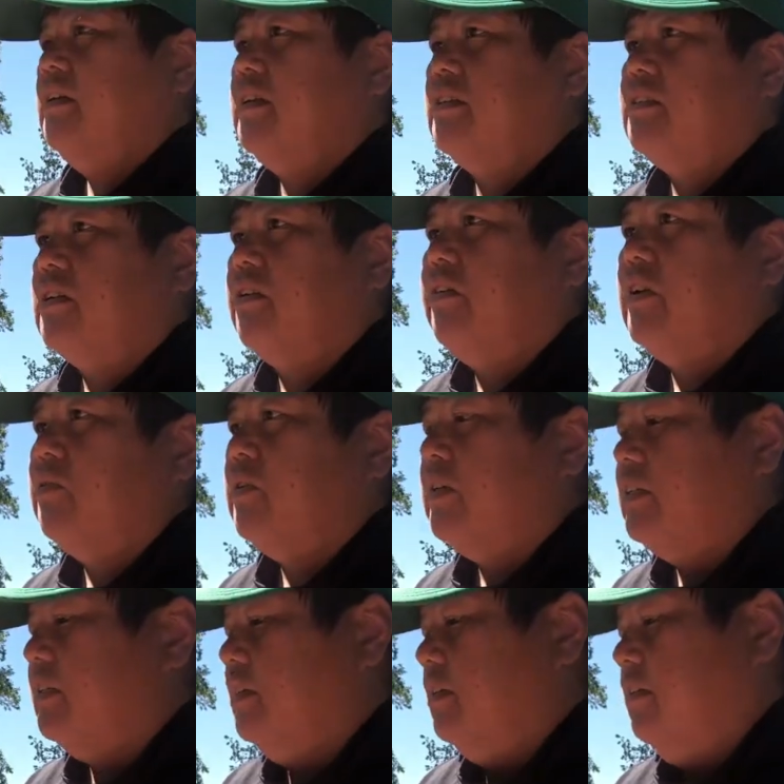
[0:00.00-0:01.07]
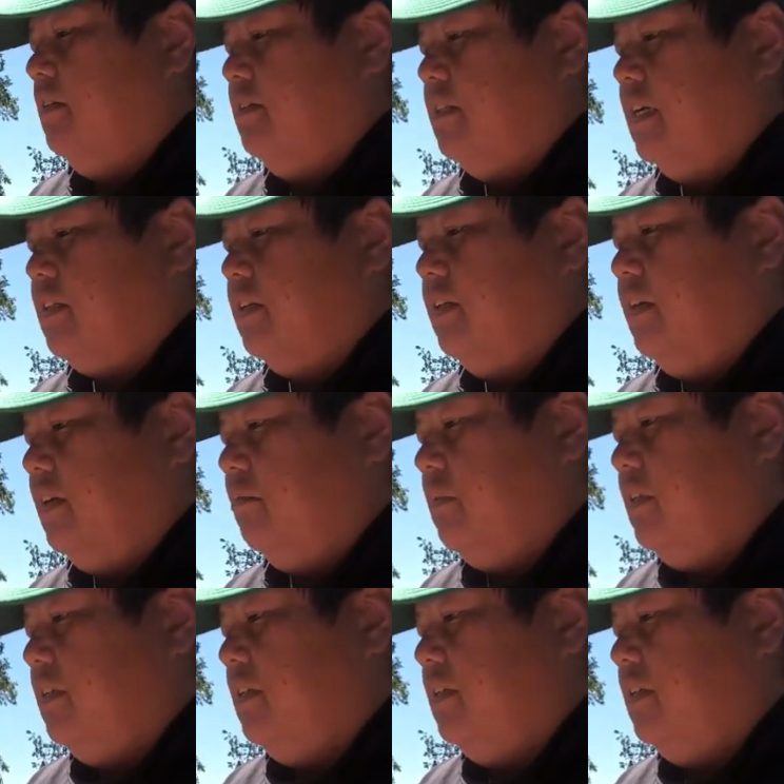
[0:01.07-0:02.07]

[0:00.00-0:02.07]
it's a green one Tactacam